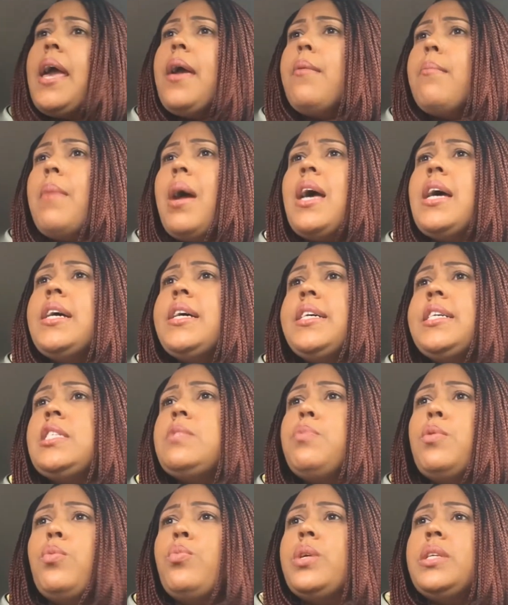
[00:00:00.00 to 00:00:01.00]
and my
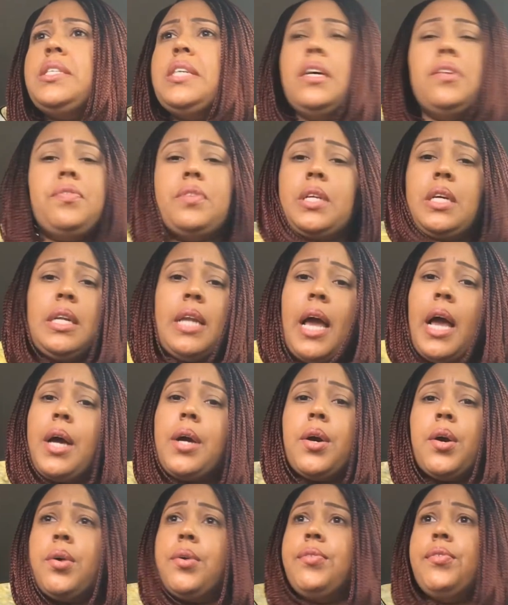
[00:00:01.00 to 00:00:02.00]
husband would definitely
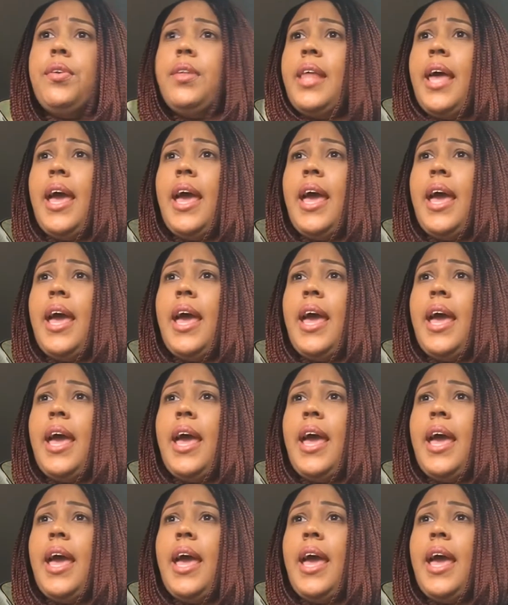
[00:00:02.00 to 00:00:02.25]
not go for